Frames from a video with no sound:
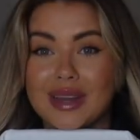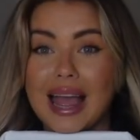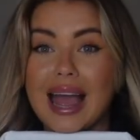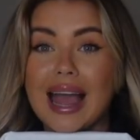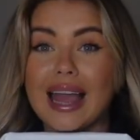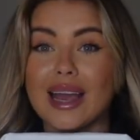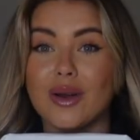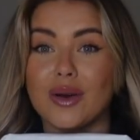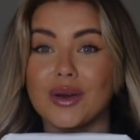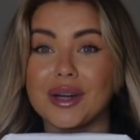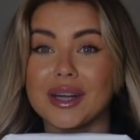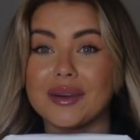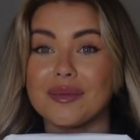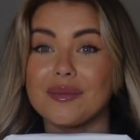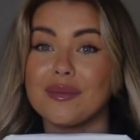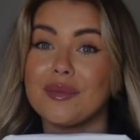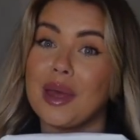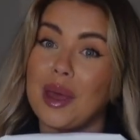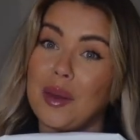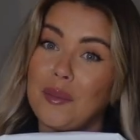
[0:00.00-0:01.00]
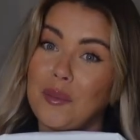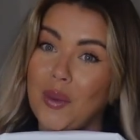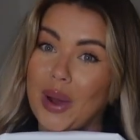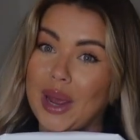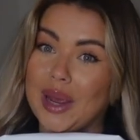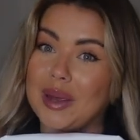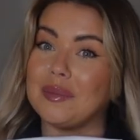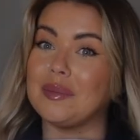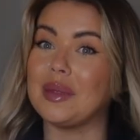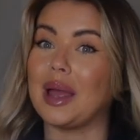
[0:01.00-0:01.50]
I got it in
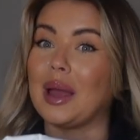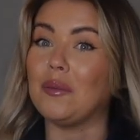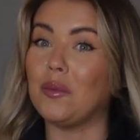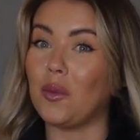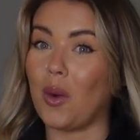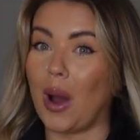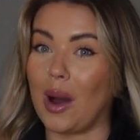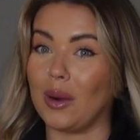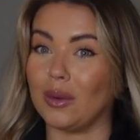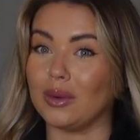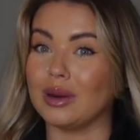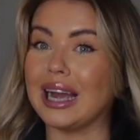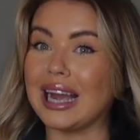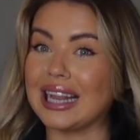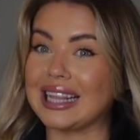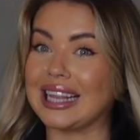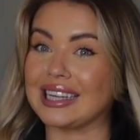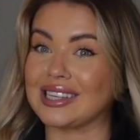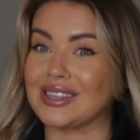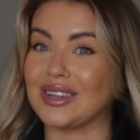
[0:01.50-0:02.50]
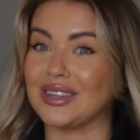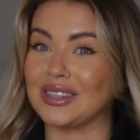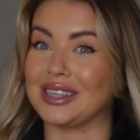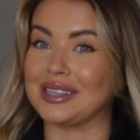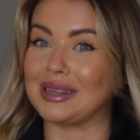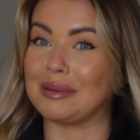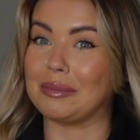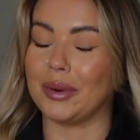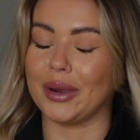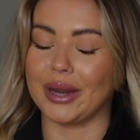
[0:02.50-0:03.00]
white. And wow, it does not
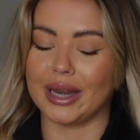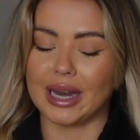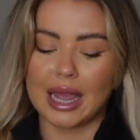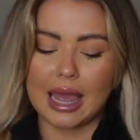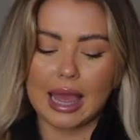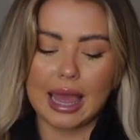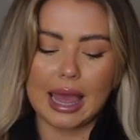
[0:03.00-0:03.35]
disappoint.